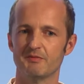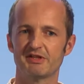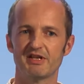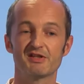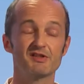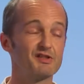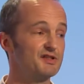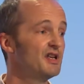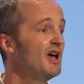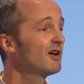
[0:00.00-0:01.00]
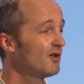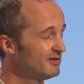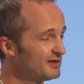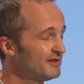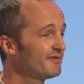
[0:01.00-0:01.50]
limitations because
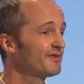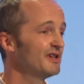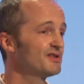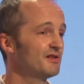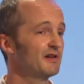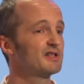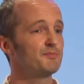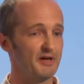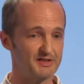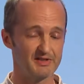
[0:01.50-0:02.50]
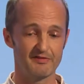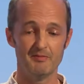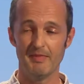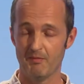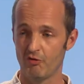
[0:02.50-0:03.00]
cognitive things are expensive
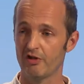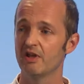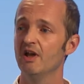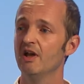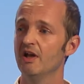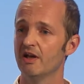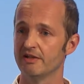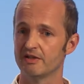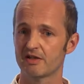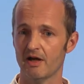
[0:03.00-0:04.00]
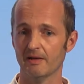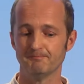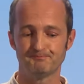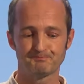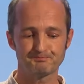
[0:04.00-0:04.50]
in memory and in time.